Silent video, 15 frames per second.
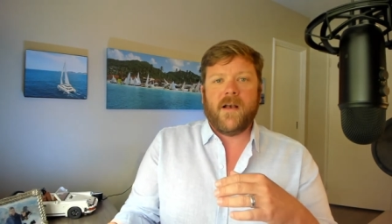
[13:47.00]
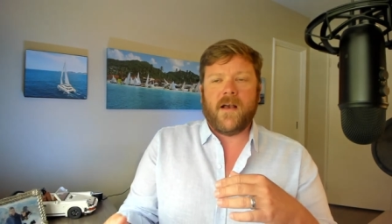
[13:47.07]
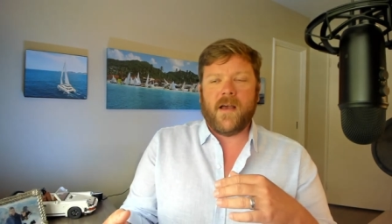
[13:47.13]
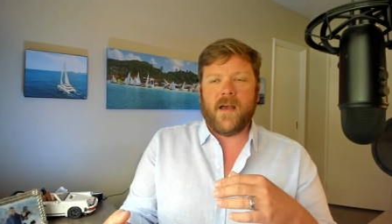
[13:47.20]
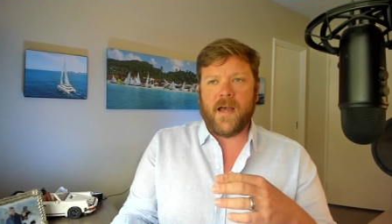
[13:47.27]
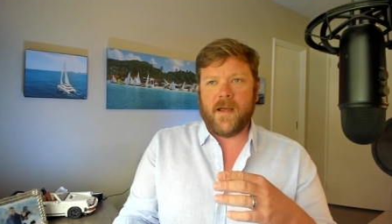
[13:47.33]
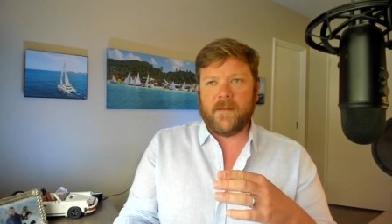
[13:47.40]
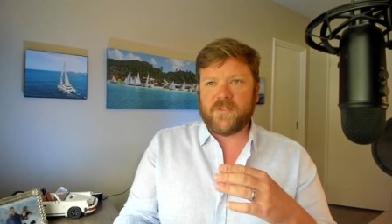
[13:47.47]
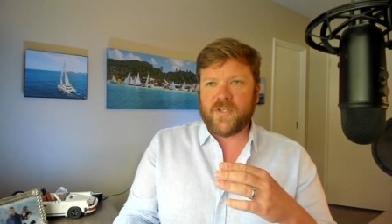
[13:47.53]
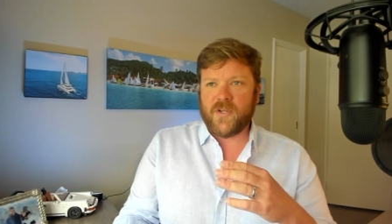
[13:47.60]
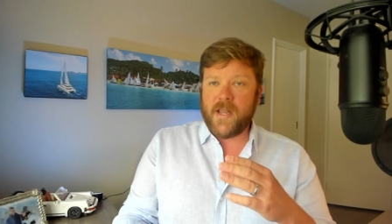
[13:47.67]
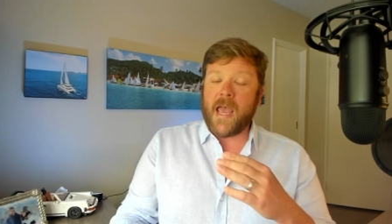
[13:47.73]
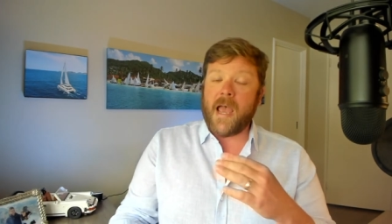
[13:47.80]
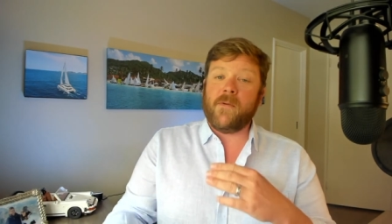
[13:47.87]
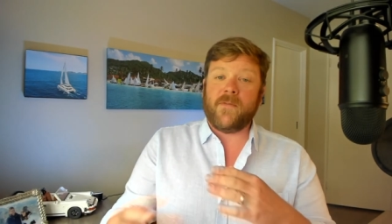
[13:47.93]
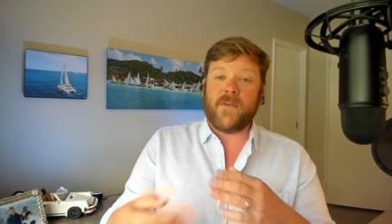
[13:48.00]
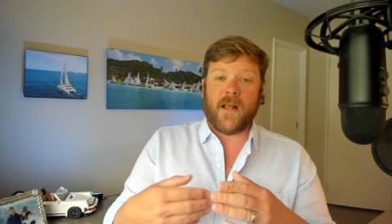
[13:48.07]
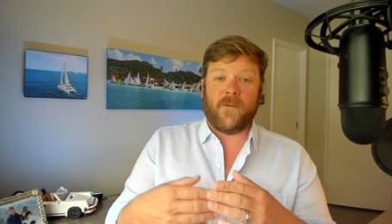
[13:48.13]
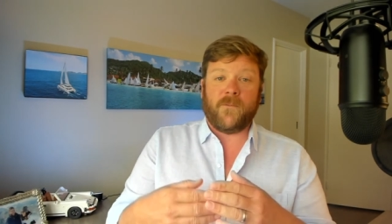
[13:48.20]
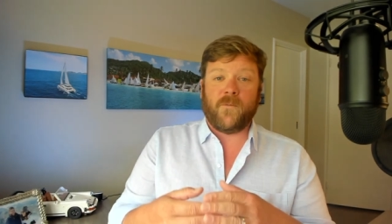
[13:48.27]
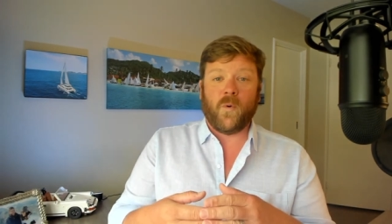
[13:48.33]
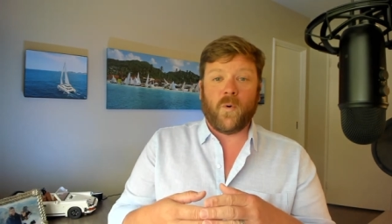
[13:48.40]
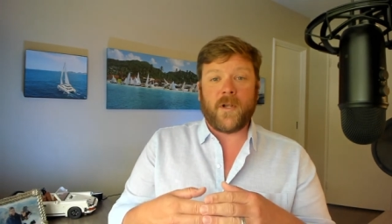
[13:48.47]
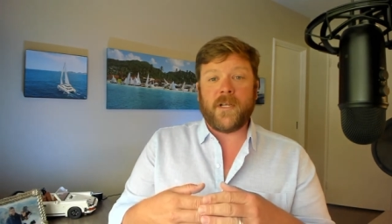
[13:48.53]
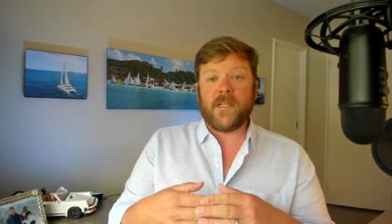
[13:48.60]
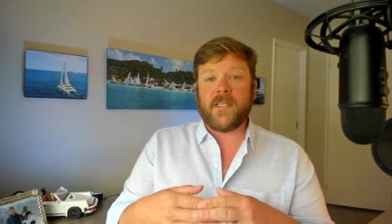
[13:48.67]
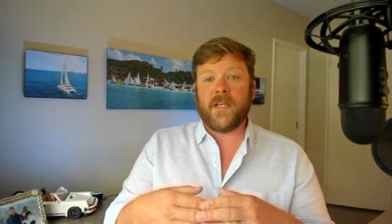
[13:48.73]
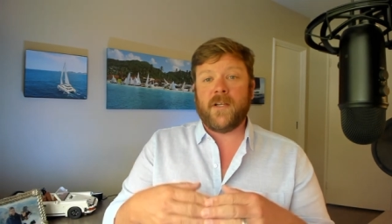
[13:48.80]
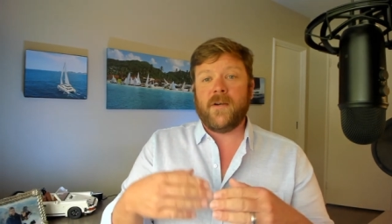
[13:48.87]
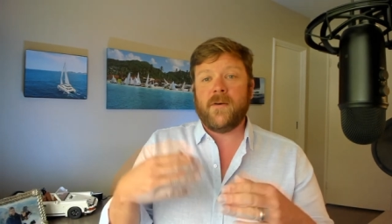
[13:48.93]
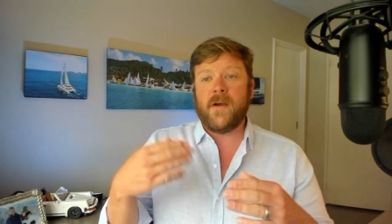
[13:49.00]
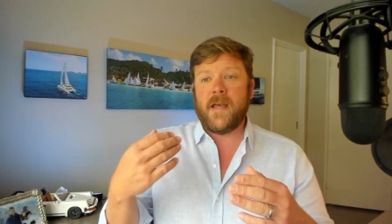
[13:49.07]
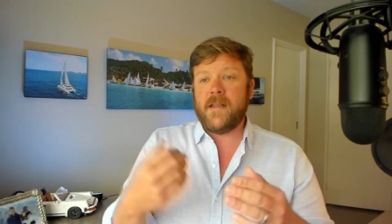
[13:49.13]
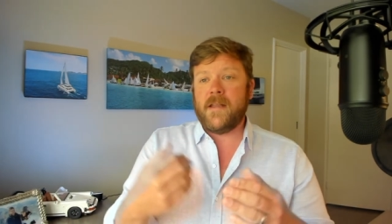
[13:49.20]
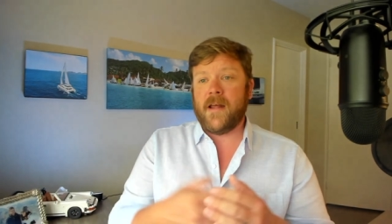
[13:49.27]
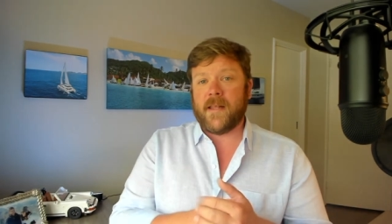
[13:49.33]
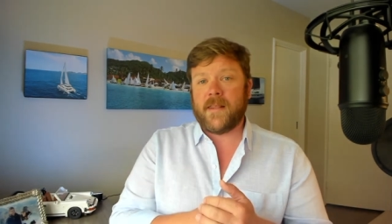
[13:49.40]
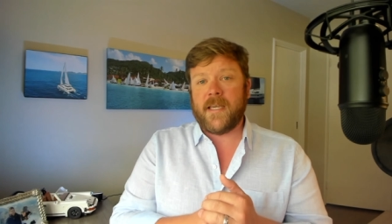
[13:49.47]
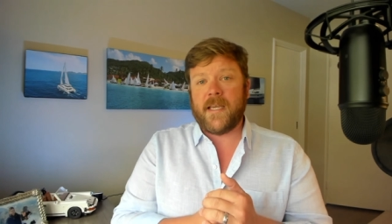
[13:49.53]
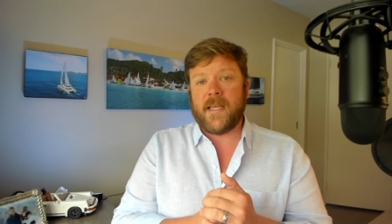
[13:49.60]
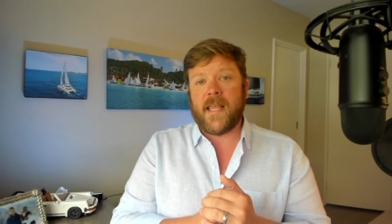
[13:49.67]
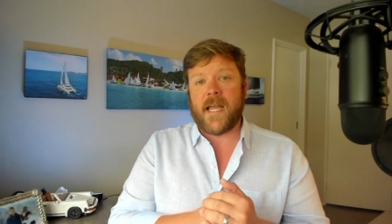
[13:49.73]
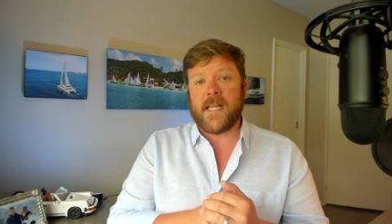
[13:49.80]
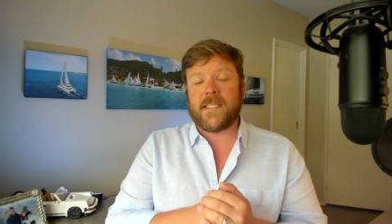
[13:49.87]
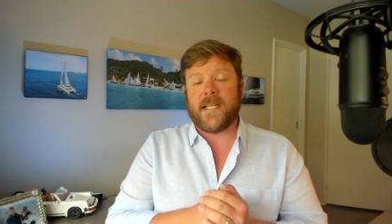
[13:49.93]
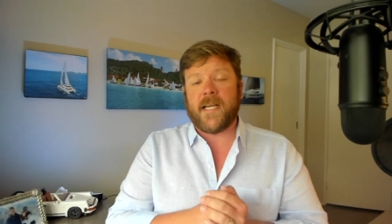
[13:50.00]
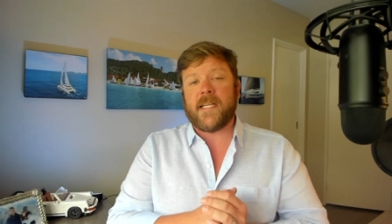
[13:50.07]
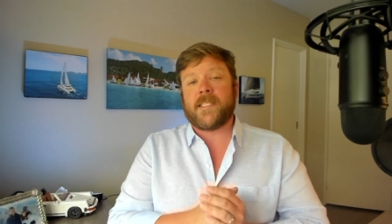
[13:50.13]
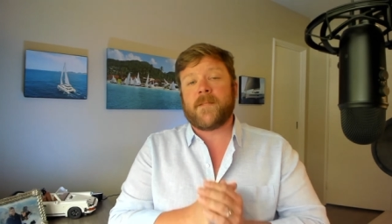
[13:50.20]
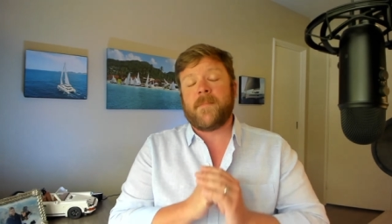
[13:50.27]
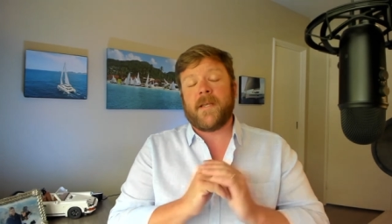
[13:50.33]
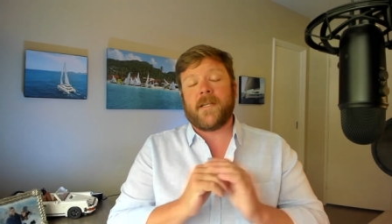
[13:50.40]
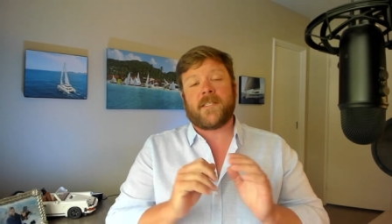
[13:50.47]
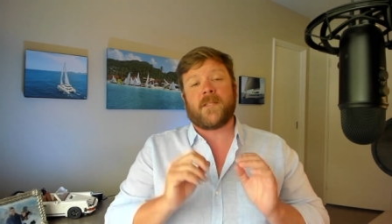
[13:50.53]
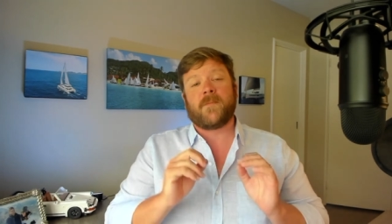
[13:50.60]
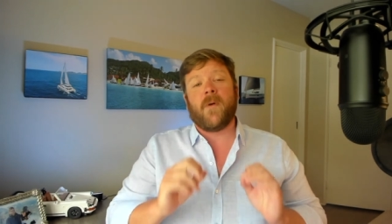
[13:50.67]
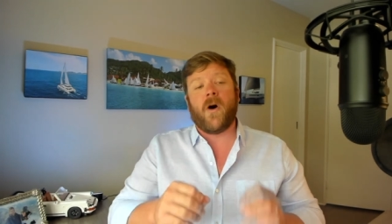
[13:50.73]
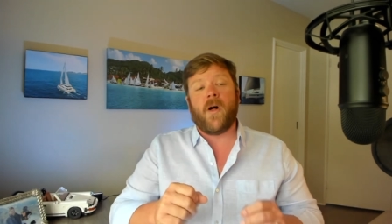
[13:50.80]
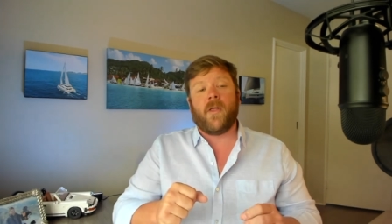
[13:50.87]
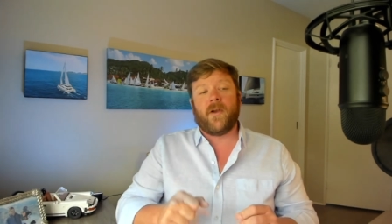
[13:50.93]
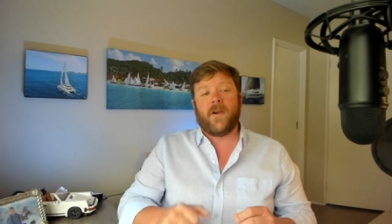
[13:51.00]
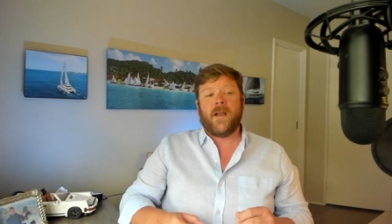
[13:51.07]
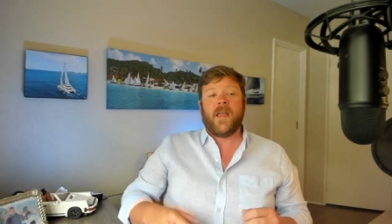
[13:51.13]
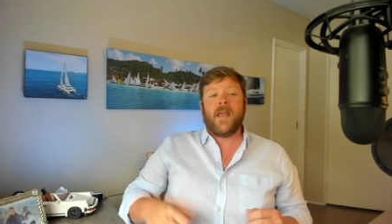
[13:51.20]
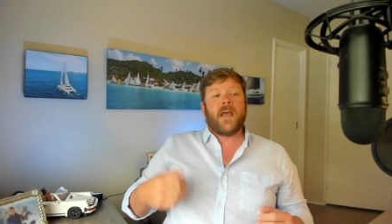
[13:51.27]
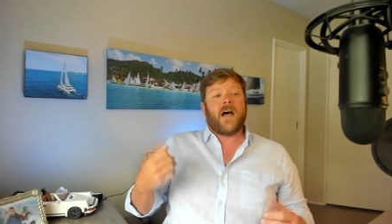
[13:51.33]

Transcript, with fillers: Um, so now we've got a 42 and nothing in that size space smaller.